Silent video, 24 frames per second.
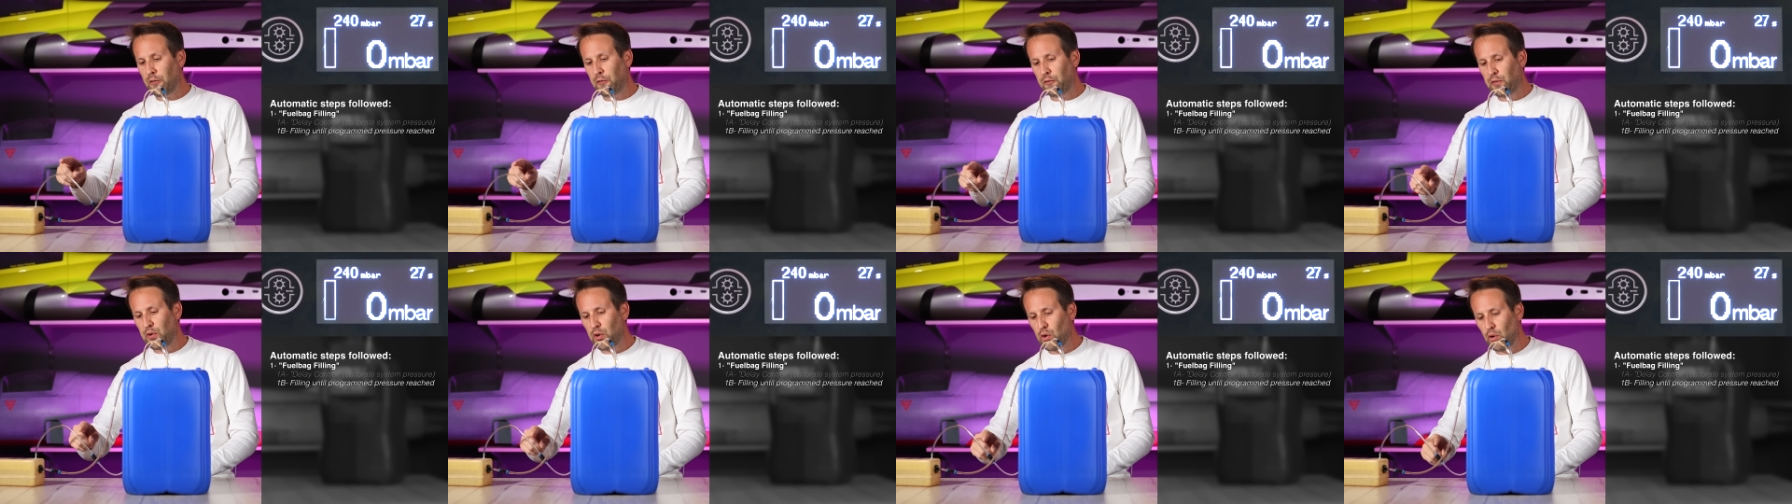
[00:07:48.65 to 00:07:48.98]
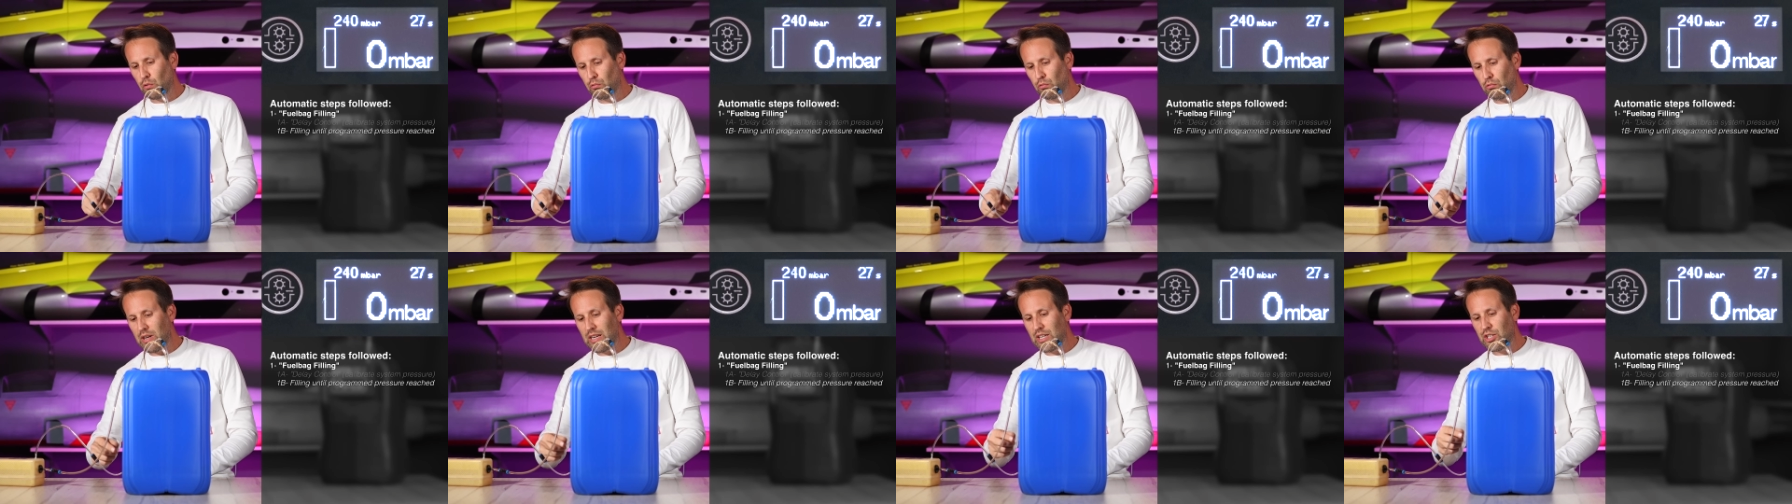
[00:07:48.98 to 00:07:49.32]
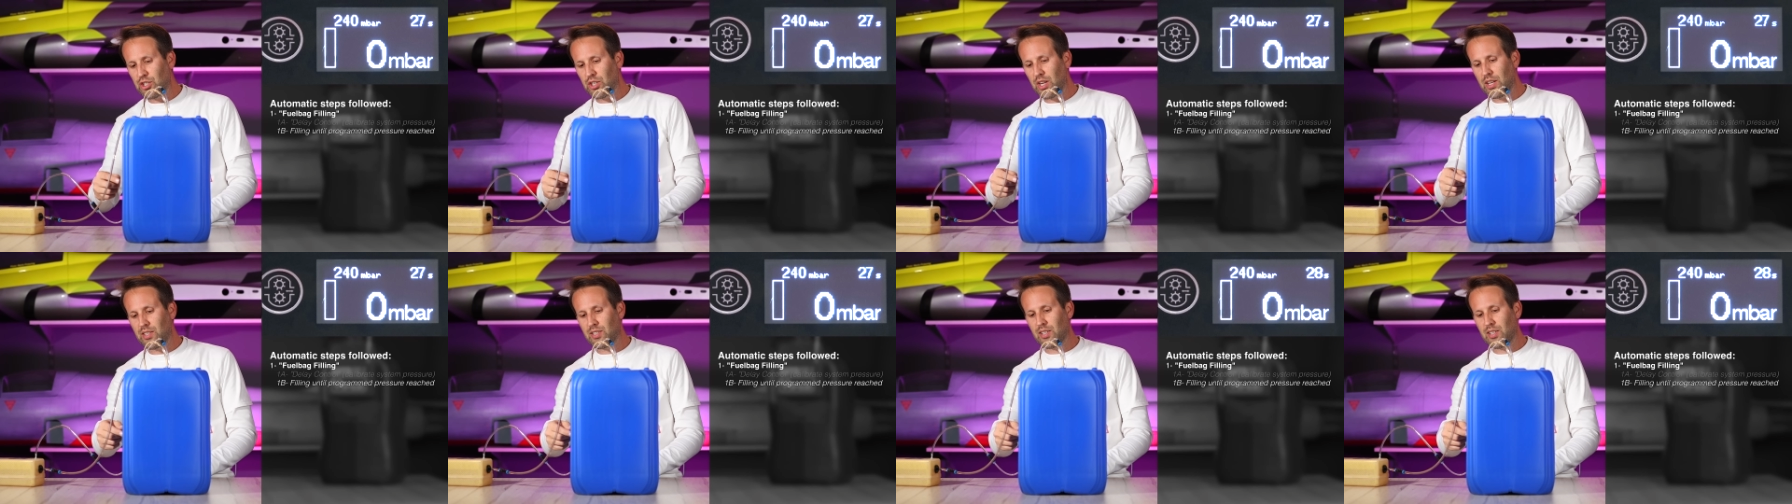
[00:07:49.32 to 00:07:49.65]
fuel
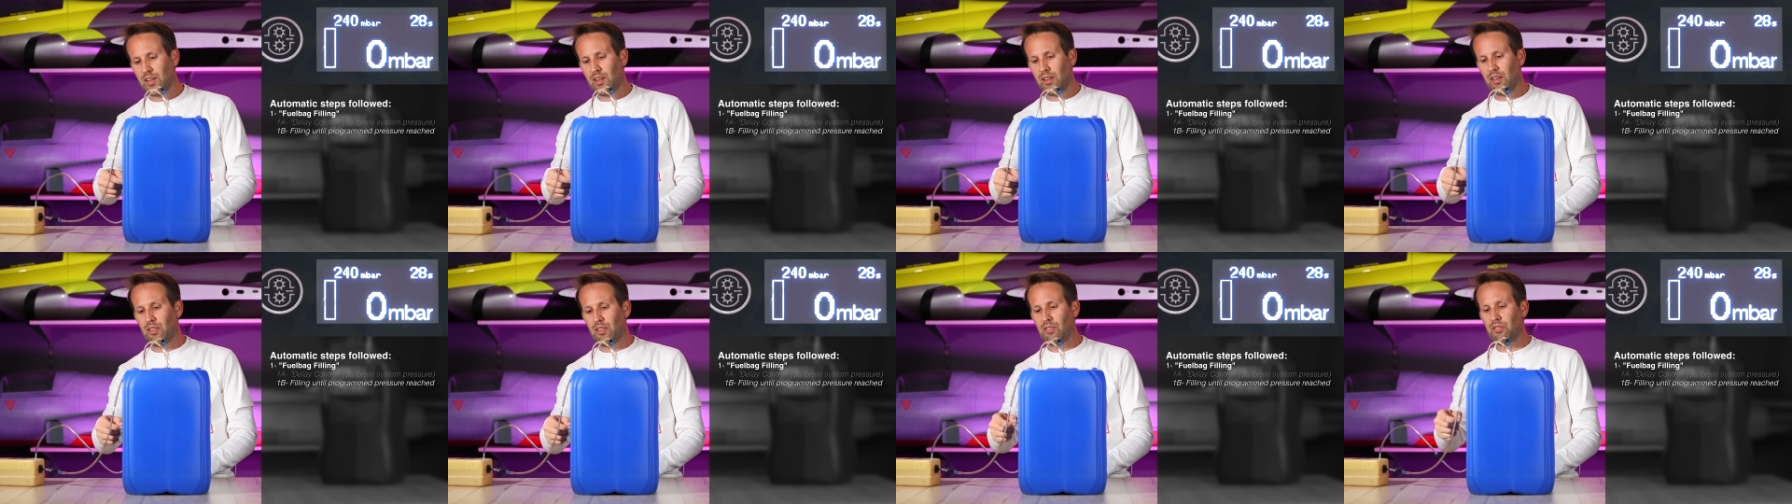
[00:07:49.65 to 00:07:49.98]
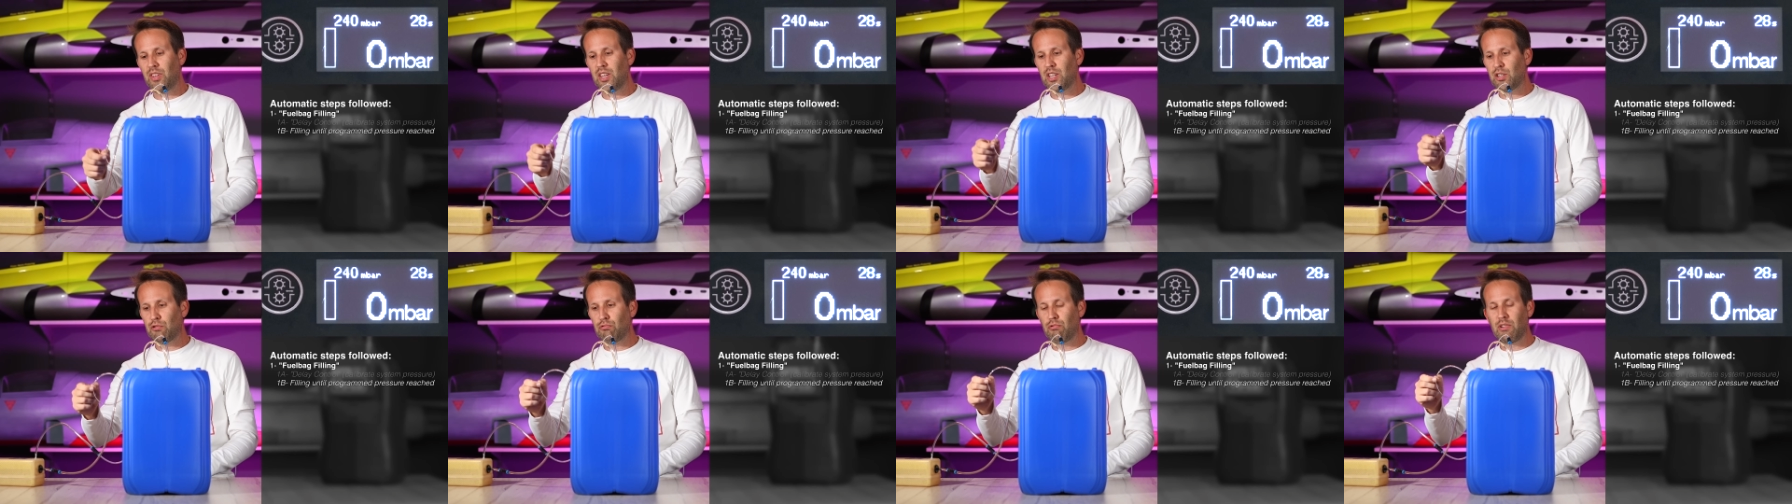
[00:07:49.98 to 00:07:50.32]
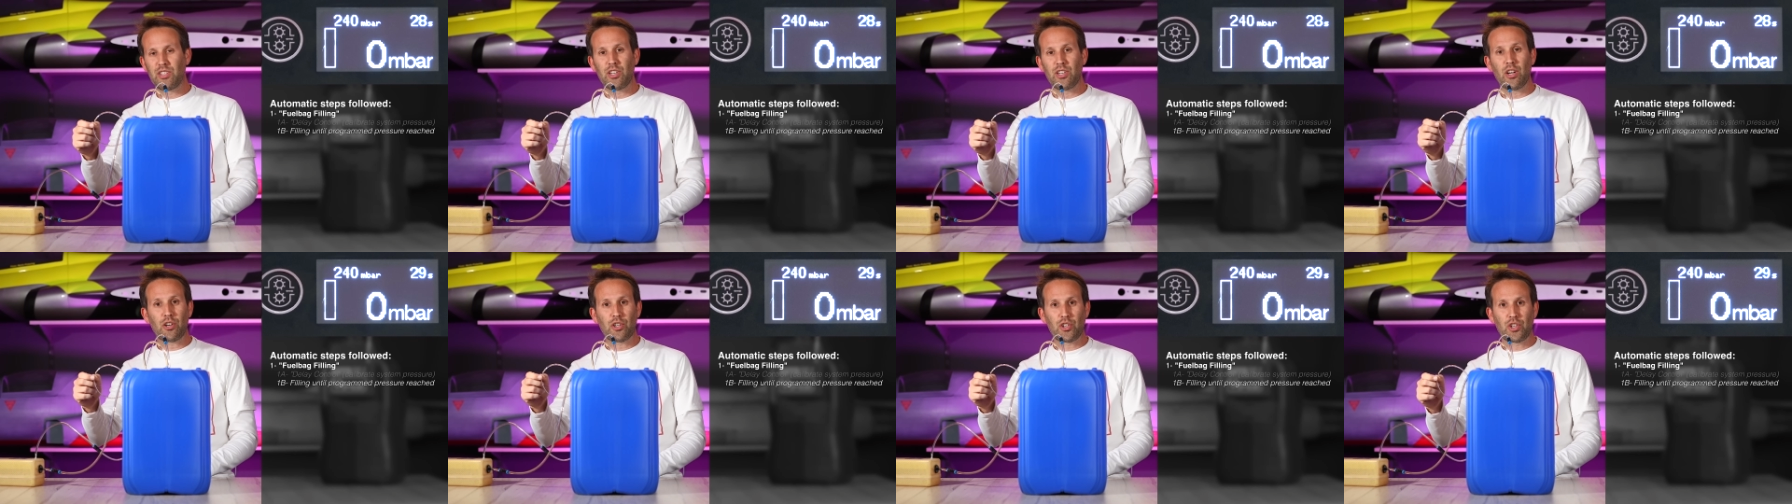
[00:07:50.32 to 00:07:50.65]
reaches this
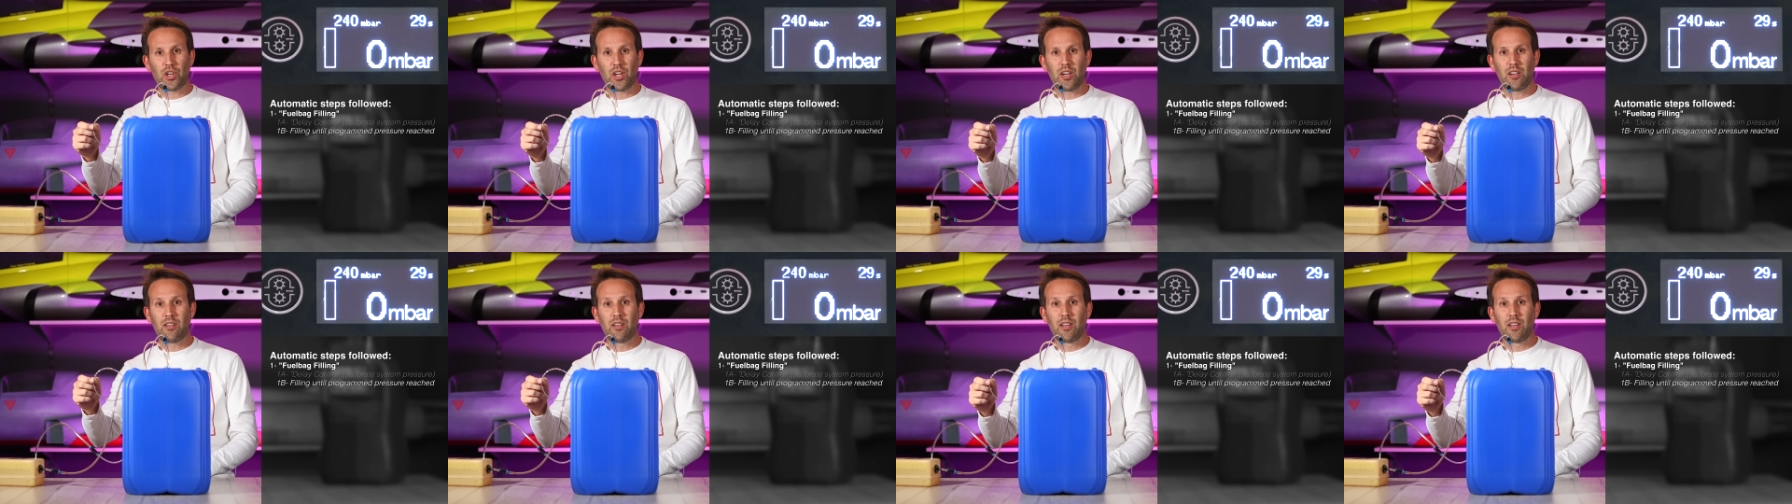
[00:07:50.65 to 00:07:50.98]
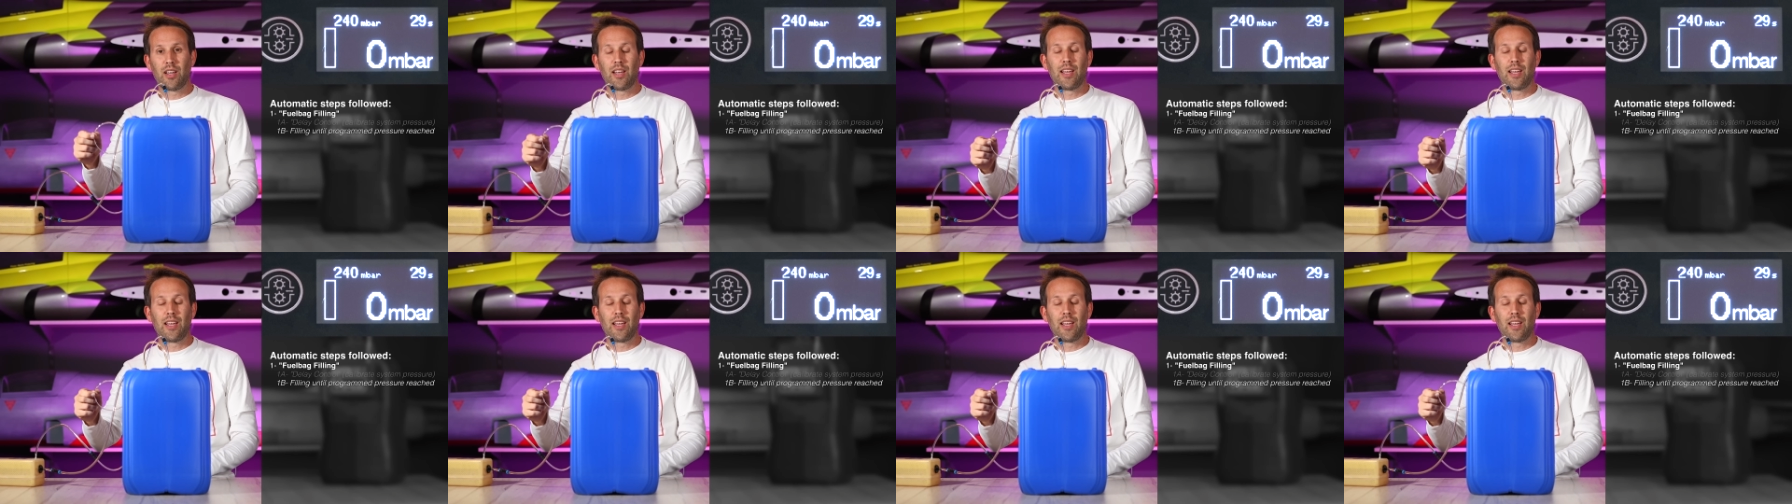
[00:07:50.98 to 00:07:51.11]
reduction,